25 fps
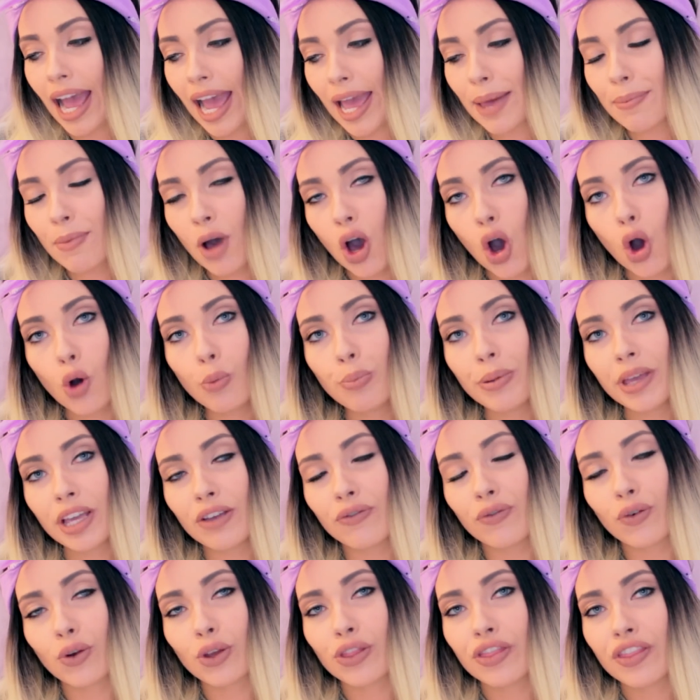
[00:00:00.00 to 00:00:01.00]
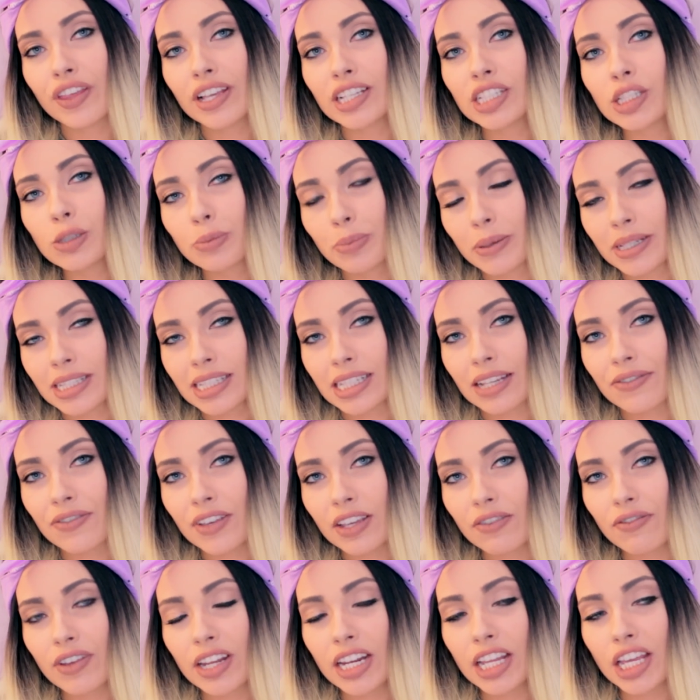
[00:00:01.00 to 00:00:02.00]
I'm hoping for this
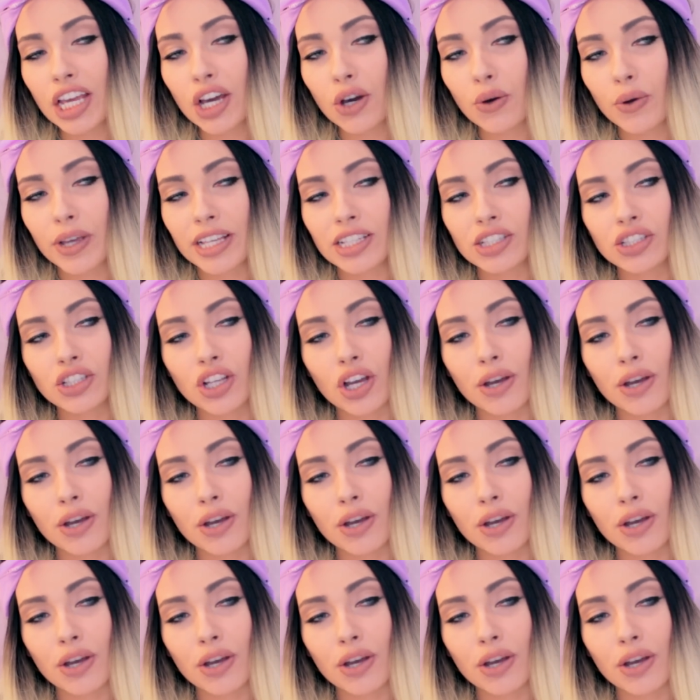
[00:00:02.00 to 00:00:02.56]
specific video is